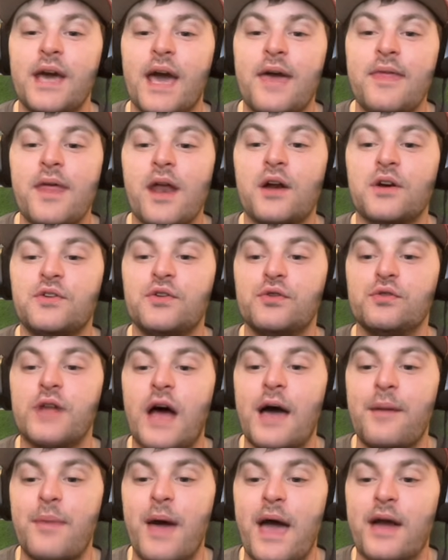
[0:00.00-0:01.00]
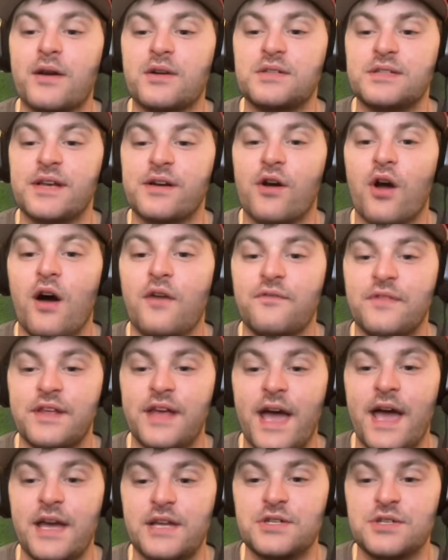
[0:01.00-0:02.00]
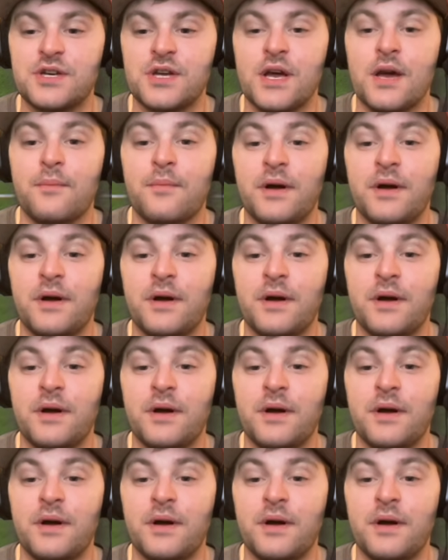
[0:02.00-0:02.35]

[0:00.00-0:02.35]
and then our 2 linebackers there off the edge.